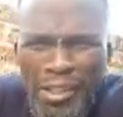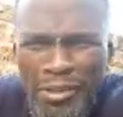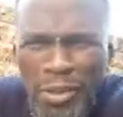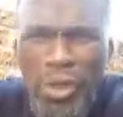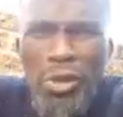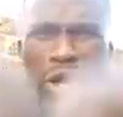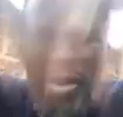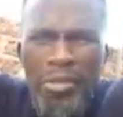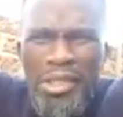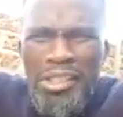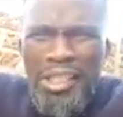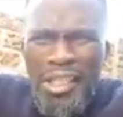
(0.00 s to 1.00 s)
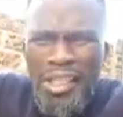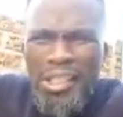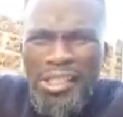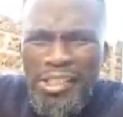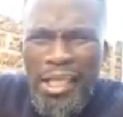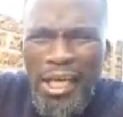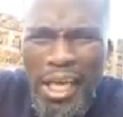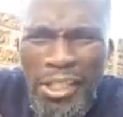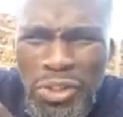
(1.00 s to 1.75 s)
don't know how many degrees and